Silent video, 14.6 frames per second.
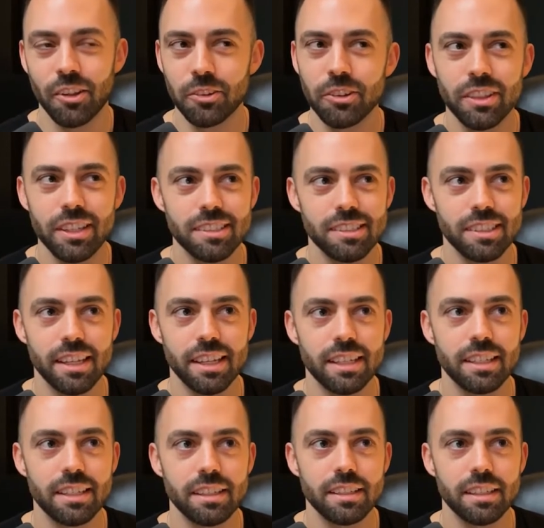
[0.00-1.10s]
Other yep. things
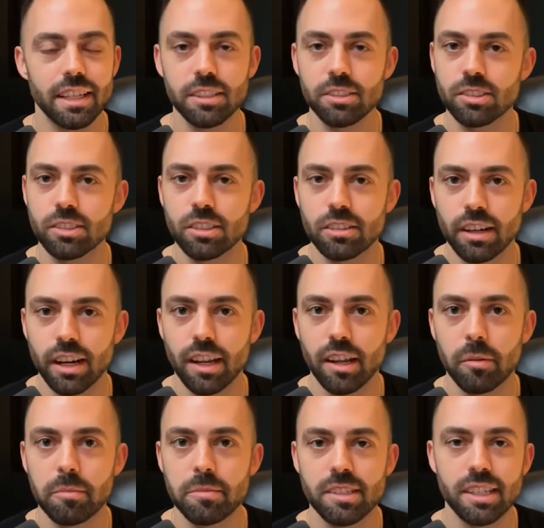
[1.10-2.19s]
like
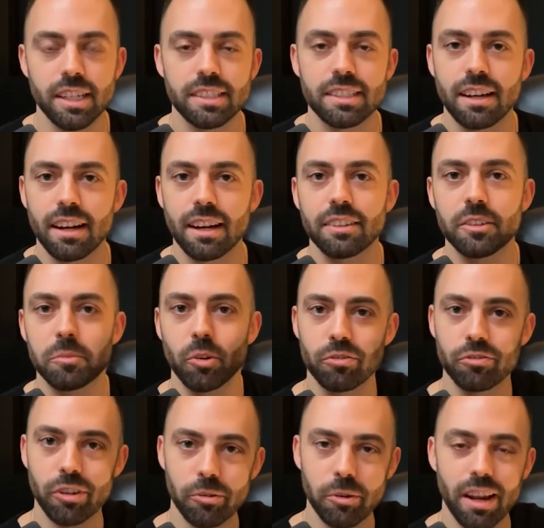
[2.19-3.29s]
Instagram, TikTok, they're more
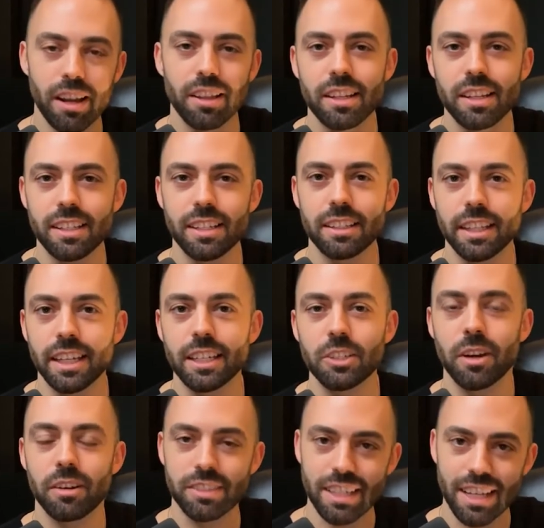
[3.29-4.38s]
virality and like you
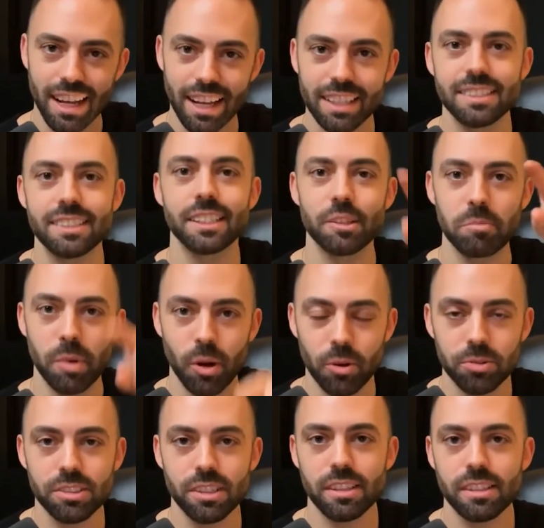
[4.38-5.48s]
have to constantly
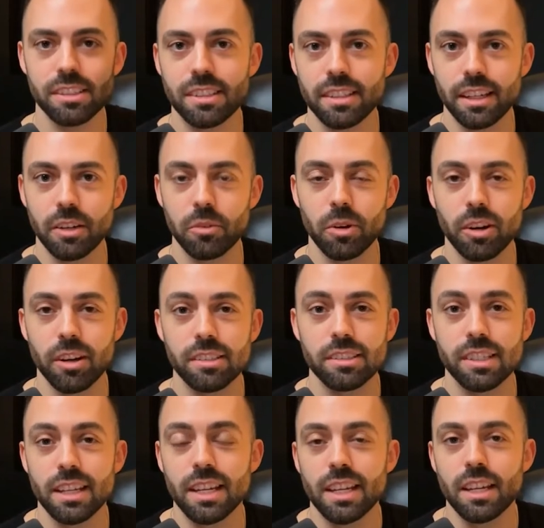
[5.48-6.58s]
post on this thing. Whereas
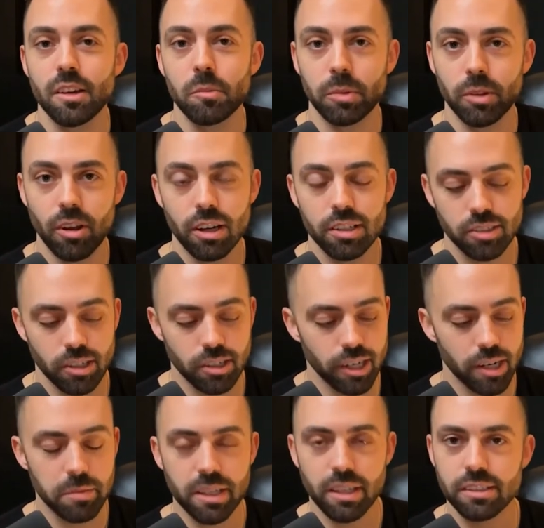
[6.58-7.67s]
blogs are
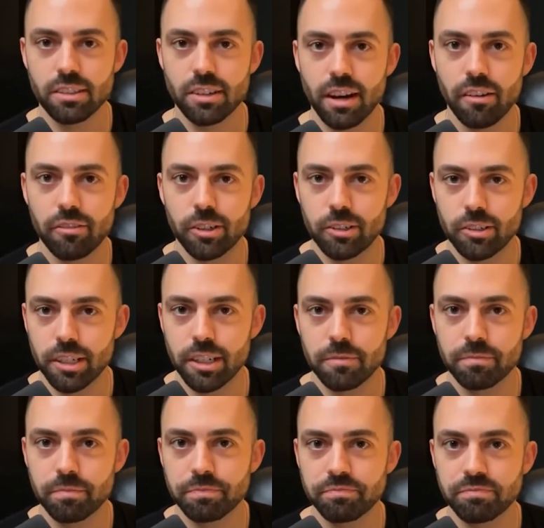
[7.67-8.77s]
great because they're
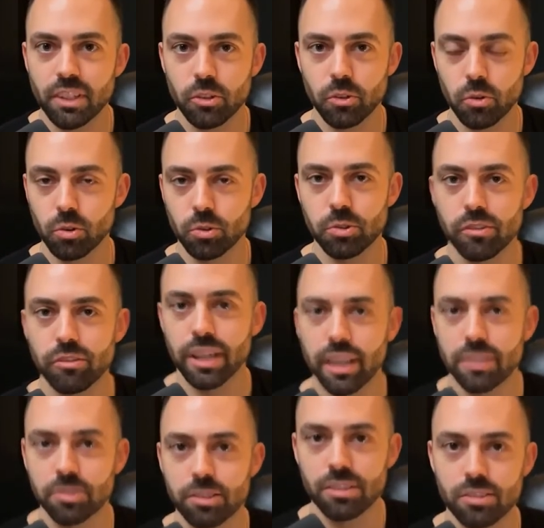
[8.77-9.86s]
evergreen, Google driven
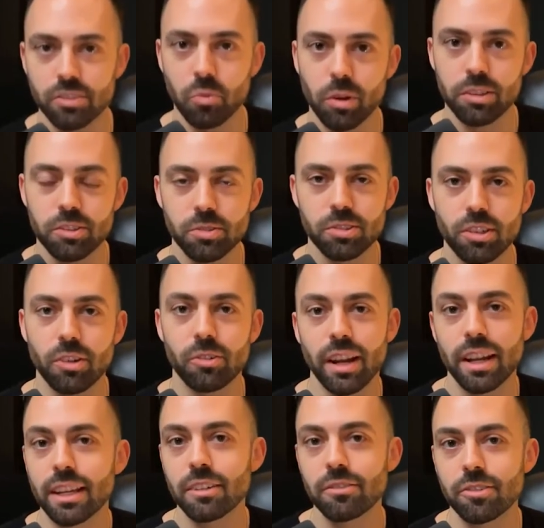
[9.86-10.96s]
engines. So once you start
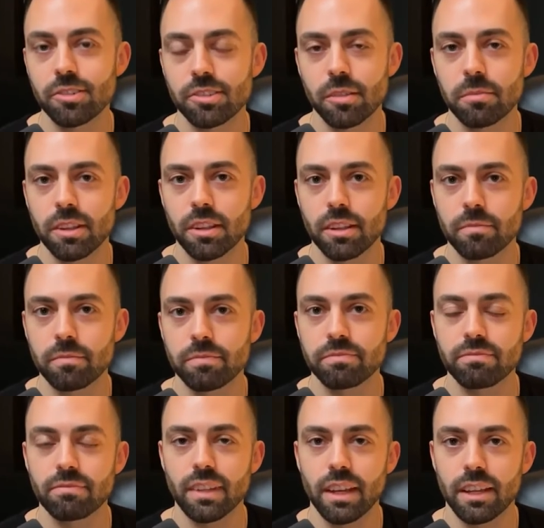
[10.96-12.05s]
ranking for something
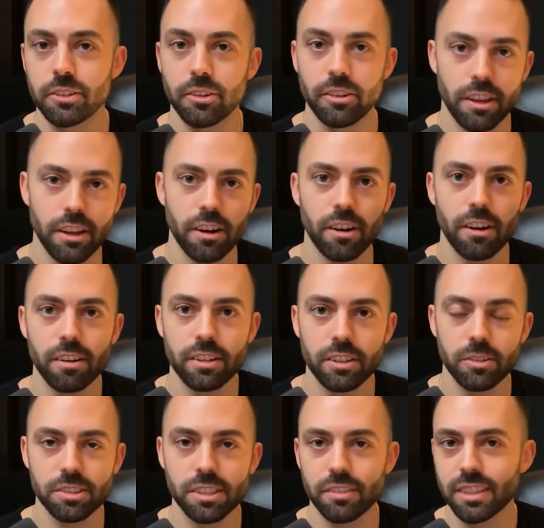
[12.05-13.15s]
mm-hmm. and you're there, you
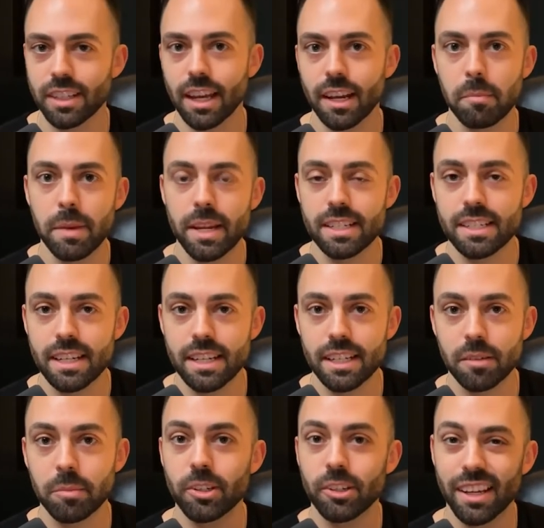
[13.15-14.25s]
just have to kind of maintain
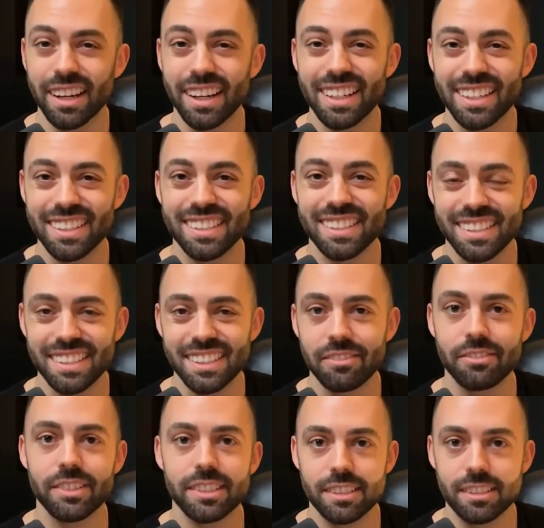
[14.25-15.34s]
it, but you're getting
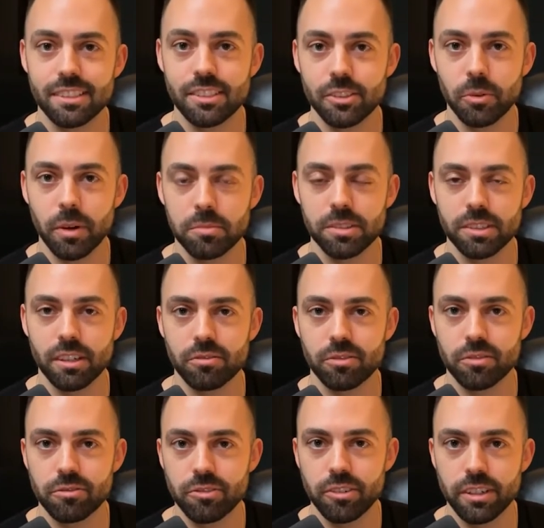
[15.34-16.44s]
consistent visits to your website
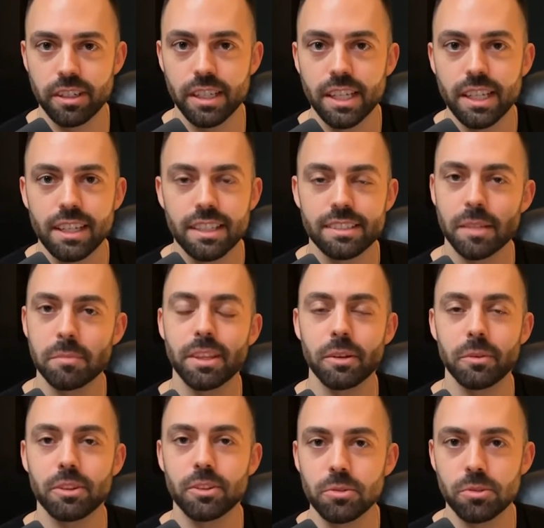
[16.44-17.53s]
for free. Same thing
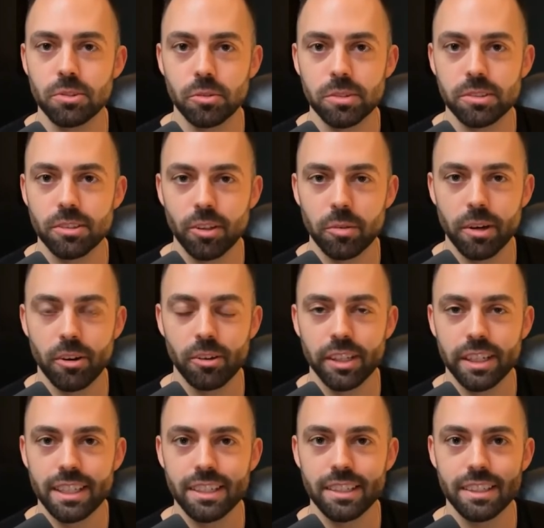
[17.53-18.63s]
with YouTube. It's all about
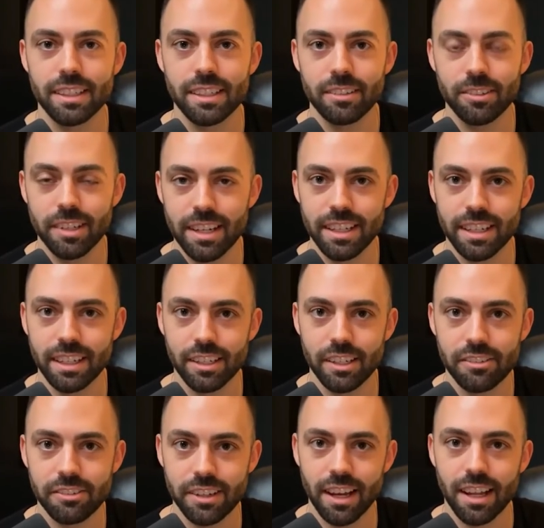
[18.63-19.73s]
like creating
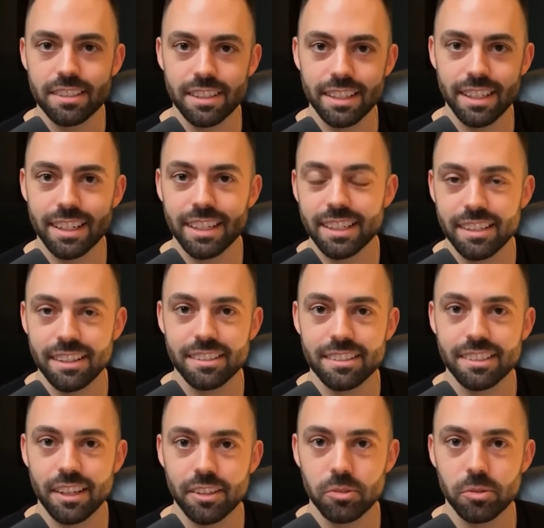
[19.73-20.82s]
enough content, getting into the
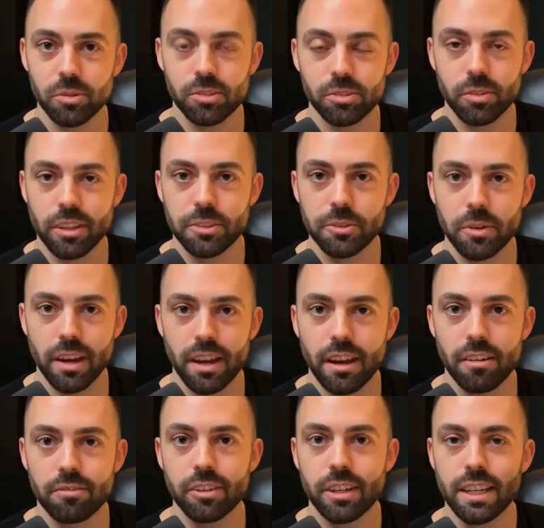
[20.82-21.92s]
schedule so that you
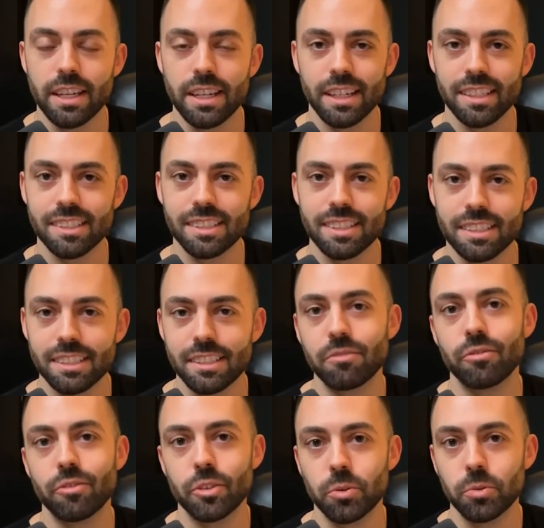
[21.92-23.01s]
have consistent
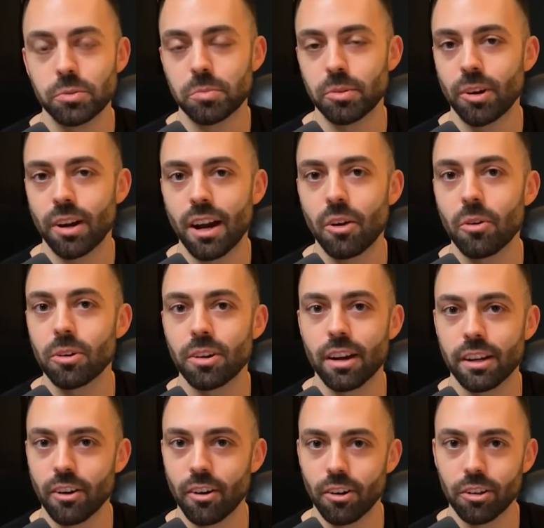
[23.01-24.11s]
views per hour
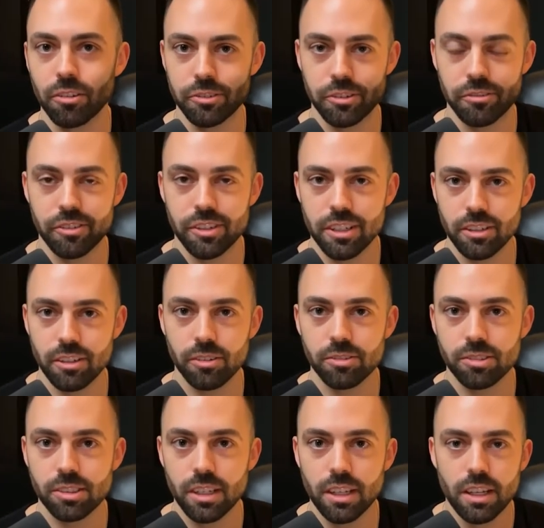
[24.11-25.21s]
on all of your
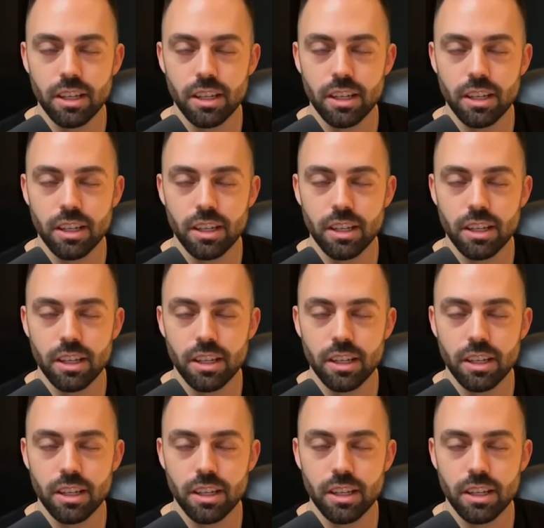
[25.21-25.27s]
videos.